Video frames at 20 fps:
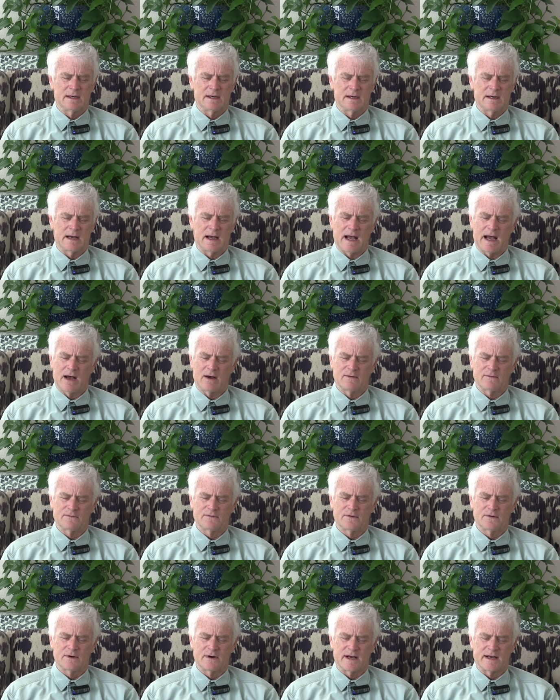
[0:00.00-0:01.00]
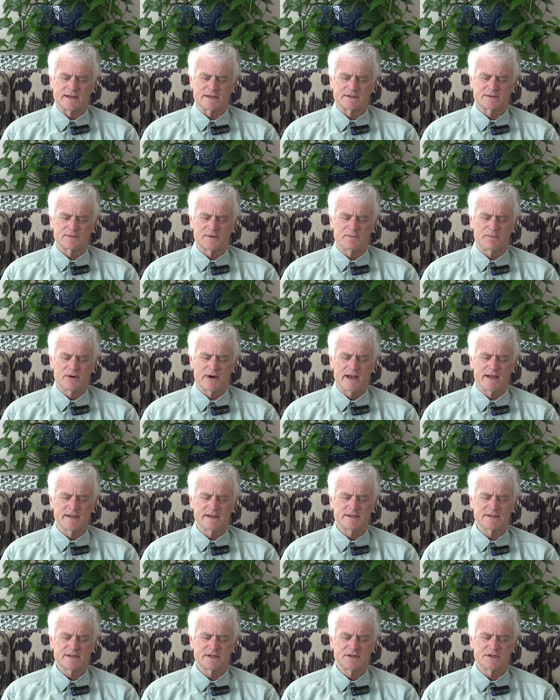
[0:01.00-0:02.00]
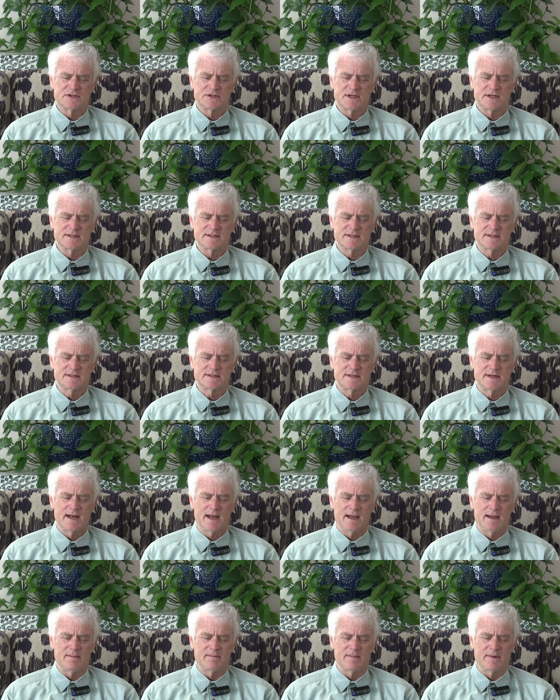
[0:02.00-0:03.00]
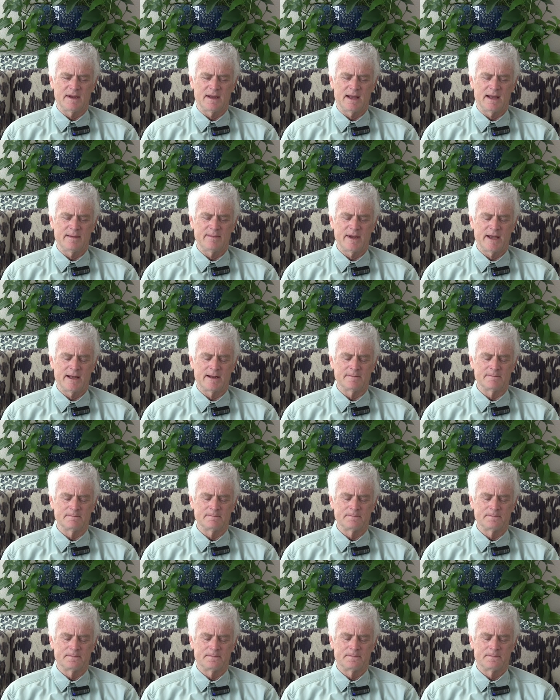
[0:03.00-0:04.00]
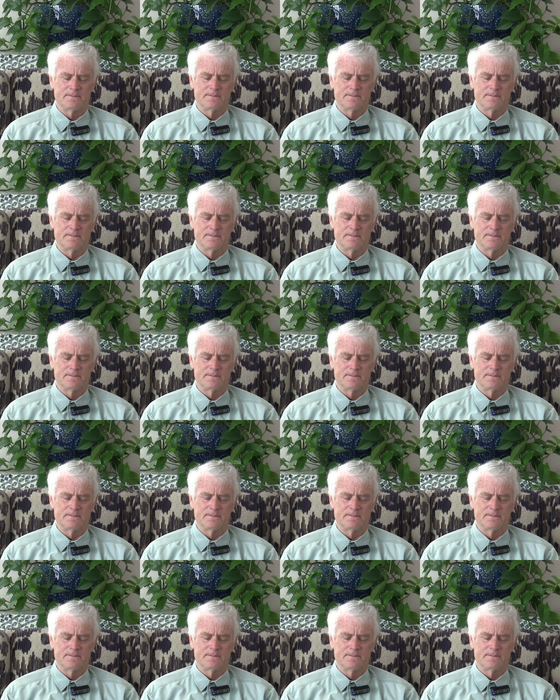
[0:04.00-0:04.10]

uh, out for us. We pray this in Jesus' name. Amen.